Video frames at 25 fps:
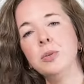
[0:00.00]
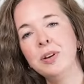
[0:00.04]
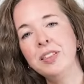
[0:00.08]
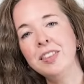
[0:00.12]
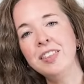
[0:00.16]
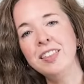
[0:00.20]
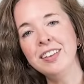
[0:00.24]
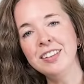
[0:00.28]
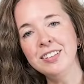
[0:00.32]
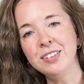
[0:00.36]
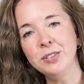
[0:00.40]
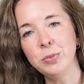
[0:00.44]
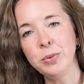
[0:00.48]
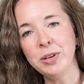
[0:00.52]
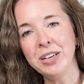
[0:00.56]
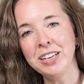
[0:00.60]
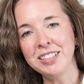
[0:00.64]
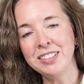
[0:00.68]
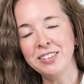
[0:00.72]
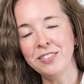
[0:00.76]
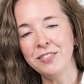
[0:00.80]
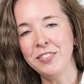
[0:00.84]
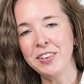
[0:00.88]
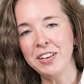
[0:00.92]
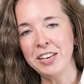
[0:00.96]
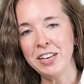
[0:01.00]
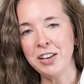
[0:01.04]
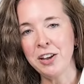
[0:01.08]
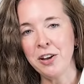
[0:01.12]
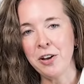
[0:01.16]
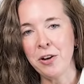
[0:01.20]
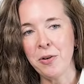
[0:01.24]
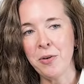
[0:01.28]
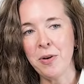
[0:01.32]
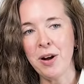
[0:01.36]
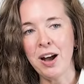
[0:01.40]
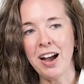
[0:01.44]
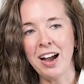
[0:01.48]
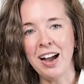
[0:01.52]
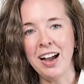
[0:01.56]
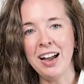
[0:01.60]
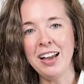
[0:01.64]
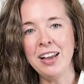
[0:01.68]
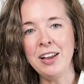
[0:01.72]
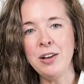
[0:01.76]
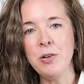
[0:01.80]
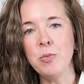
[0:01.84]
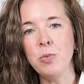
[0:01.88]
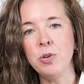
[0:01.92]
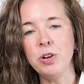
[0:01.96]
in this week's video,
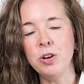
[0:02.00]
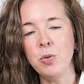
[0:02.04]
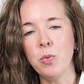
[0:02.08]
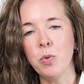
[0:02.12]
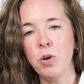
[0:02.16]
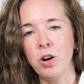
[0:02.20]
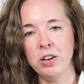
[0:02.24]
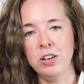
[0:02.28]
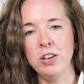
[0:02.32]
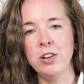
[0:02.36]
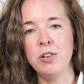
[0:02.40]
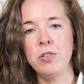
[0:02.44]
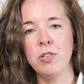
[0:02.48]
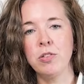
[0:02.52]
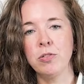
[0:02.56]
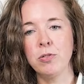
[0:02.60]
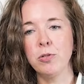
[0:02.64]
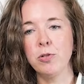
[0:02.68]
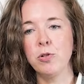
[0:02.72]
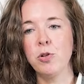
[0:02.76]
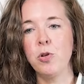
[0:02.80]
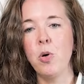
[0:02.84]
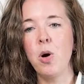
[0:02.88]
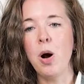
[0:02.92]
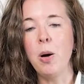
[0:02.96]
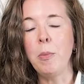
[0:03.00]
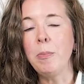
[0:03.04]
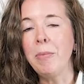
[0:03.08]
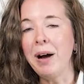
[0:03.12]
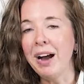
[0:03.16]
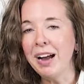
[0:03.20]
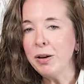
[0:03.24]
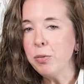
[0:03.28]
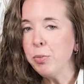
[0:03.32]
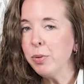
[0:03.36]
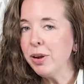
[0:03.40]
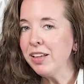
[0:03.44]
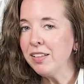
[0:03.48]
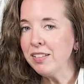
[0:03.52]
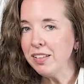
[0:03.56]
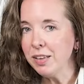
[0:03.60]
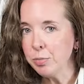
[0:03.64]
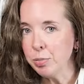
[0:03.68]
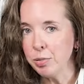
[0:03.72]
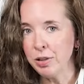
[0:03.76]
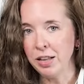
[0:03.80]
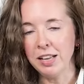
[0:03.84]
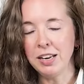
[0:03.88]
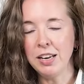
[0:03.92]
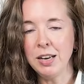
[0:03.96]
I want to walk you through my weekly
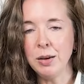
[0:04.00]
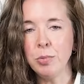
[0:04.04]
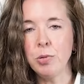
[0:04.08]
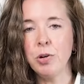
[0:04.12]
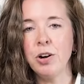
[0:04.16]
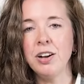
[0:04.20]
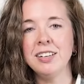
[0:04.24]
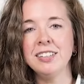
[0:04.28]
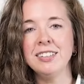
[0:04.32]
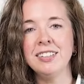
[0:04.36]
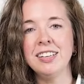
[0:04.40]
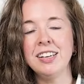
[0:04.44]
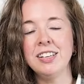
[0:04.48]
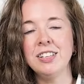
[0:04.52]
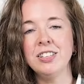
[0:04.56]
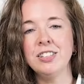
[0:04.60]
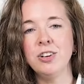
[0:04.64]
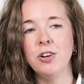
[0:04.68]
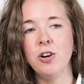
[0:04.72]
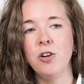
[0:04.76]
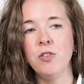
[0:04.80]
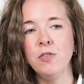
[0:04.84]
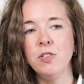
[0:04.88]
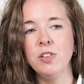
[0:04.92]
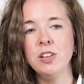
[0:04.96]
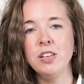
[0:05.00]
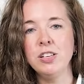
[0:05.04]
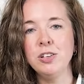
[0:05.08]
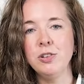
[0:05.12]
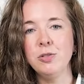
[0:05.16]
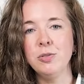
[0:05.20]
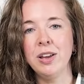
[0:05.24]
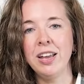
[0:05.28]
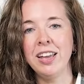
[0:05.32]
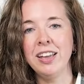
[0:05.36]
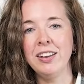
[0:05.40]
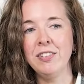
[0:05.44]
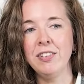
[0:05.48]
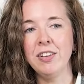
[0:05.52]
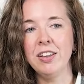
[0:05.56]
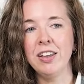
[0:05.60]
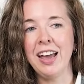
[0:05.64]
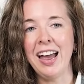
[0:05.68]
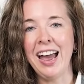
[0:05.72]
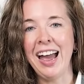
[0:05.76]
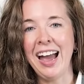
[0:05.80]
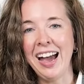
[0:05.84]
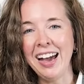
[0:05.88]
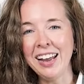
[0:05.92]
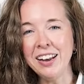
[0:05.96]
planning process. So hopefully you can
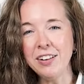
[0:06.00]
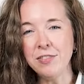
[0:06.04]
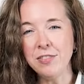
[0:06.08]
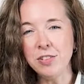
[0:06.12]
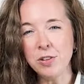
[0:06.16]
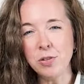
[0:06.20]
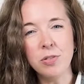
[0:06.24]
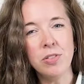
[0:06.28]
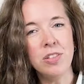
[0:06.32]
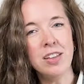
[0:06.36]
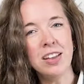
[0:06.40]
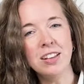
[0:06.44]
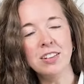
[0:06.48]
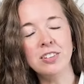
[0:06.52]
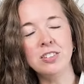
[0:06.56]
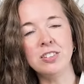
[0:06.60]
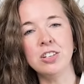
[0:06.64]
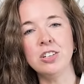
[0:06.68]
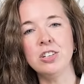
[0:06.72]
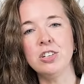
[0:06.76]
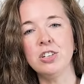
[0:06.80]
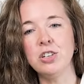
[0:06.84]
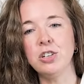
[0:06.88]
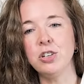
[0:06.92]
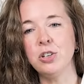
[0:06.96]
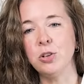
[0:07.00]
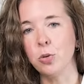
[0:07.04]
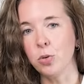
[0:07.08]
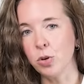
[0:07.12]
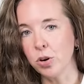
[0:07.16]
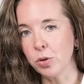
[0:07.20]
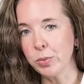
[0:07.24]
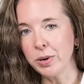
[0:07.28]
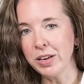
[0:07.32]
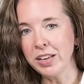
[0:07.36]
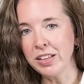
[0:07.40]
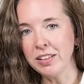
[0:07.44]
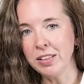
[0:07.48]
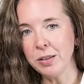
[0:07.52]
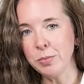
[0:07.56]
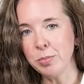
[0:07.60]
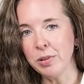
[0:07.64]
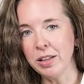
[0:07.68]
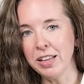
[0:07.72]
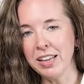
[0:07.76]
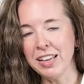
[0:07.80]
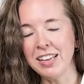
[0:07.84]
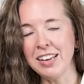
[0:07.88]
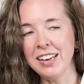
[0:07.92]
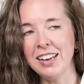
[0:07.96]
add a few things into your weekly
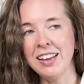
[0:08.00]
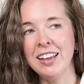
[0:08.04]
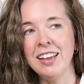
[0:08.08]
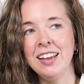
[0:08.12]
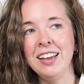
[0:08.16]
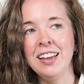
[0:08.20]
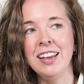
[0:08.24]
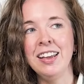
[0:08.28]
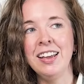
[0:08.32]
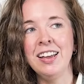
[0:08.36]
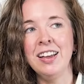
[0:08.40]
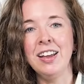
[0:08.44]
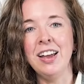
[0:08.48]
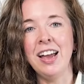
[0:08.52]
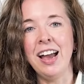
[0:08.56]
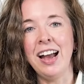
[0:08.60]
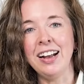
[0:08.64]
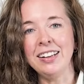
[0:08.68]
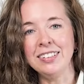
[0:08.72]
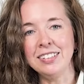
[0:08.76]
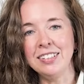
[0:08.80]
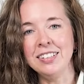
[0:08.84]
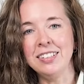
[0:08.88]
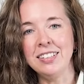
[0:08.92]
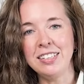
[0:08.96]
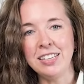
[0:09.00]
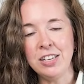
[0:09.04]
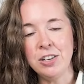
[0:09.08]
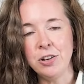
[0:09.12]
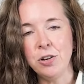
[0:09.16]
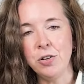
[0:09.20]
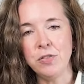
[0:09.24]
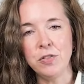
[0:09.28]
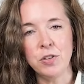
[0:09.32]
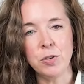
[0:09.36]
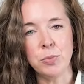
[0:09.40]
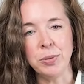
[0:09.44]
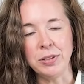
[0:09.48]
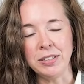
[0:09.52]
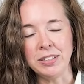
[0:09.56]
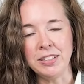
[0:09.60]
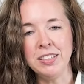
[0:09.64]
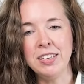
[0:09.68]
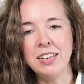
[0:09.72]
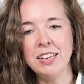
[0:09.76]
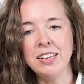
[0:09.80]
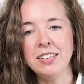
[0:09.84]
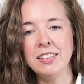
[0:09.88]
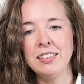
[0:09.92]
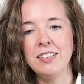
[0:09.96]
plan as a CEO of your
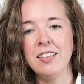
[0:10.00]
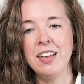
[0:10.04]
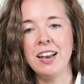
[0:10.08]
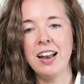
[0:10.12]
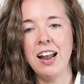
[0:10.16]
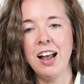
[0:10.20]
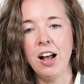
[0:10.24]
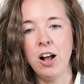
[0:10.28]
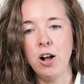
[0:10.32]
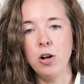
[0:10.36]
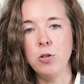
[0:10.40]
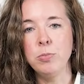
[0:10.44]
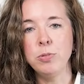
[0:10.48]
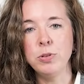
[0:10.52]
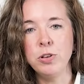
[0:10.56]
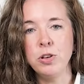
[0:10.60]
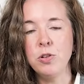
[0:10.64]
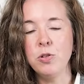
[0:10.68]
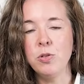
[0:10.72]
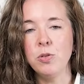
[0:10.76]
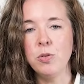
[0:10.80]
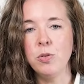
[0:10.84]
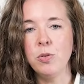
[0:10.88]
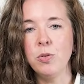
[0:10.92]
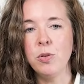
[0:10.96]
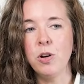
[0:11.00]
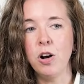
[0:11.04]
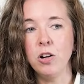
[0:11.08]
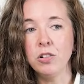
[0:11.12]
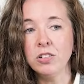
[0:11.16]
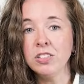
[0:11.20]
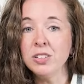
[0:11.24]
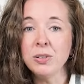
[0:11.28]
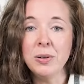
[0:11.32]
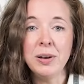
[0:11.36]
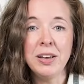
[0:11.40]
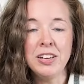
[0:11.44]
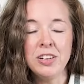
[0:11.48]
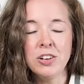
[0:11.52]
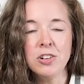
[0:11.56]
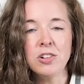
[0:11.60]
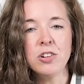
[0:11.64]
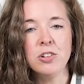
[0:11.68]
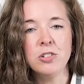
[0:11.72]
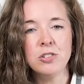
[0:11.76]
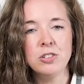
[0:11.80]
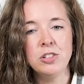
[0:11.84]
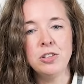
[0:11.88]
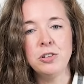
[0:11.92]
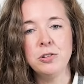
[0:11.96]
business that help you also hit your
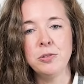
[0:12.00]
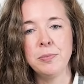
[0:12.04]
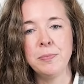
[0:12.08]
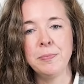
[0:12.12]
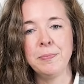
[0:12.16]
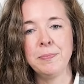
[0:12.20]
goals too.